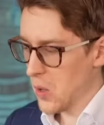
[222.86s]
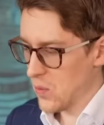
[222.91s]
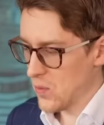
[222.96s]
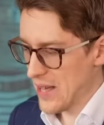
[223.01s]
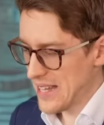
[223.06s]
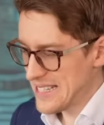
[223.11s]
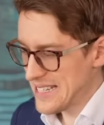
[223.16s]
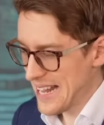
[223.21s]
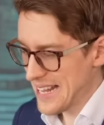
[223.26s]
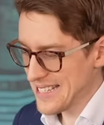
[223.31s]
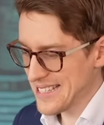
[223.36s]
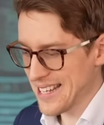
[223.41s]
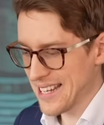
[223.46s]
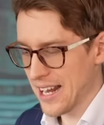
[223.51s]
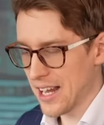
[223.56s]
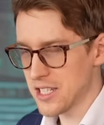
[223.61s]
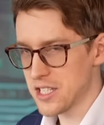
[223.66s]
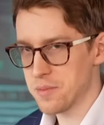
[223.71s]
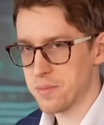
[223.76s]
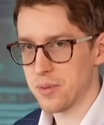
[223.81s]
When Tesla
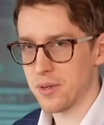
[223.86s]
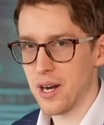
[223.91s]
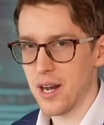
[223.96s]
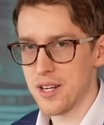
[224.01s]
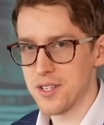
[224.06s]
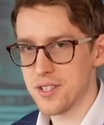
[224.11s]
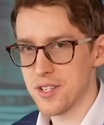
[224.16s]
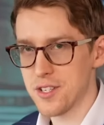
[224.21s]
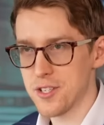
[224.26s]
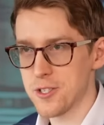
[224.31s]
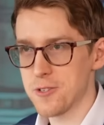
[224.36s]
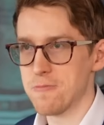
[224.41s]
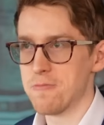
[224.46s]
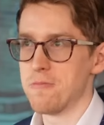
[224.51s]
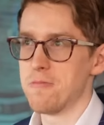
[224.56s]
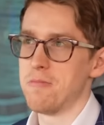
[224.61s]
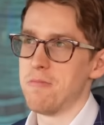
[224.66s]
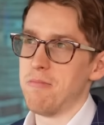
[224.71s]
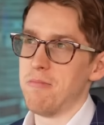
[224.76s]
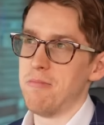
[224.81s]
cuts prices,
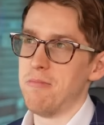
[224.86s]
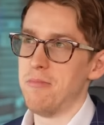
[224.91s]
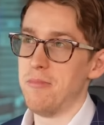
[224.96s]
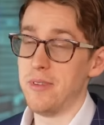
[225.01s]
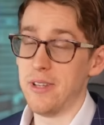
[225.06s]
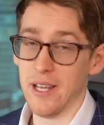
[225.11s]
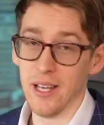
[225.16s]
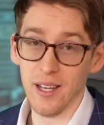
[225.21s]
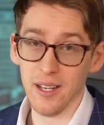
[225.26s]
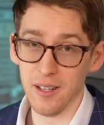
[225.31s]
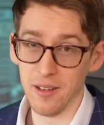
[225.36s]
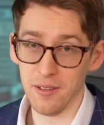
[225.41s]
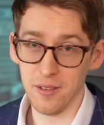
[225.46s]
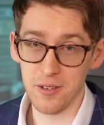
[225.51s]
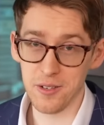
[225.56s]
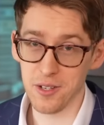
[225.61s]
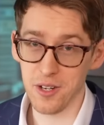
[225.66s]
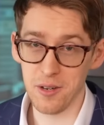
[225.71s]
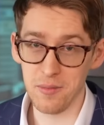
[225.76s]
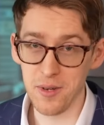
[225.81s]
yeah,
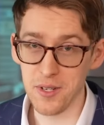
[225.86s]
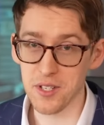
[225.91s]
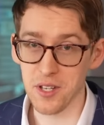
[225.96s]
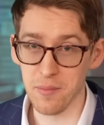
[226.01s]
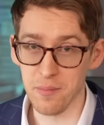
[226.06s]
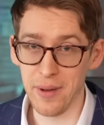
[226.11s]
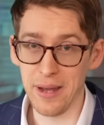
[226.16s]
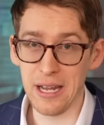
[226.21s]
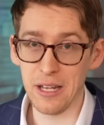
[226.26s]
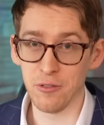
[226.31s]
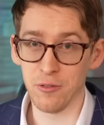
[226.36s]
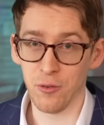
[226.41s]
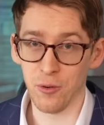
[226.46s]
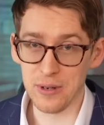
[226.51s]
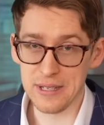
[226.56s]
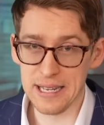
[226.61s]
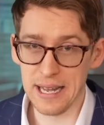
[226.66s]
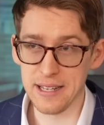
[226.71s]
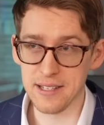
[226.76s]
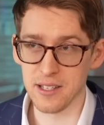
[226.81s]
there's going to be some pain for
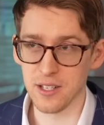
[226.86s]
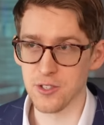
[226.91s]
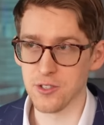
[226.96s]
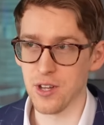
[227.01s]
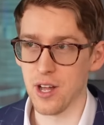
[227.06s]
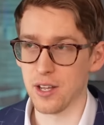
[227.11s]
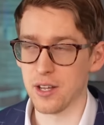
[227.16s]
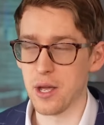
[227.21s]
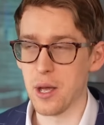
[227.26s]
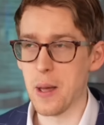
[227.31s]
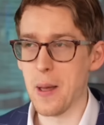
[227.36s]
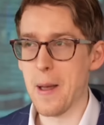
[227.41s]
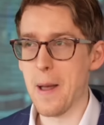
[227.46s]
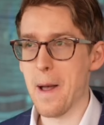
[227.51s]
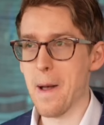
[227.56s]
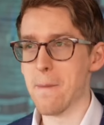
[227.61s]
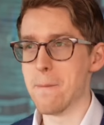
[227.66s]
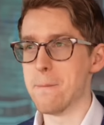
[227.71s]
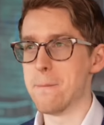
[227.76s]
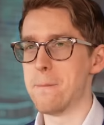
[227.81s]
Tesla stock.
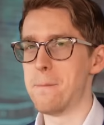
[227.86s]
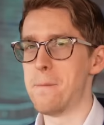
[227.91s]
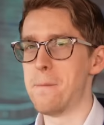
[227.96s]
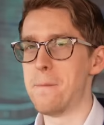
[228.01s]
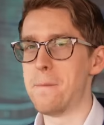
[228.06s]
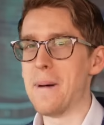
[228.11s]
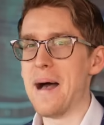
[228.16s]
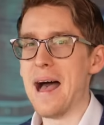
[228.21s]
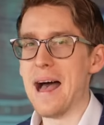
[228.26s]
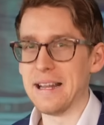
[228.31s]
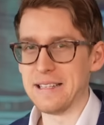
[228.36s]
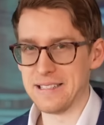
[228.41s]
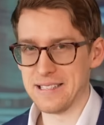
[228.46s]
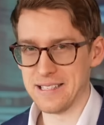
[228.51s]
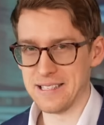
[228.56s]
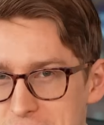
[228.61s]
But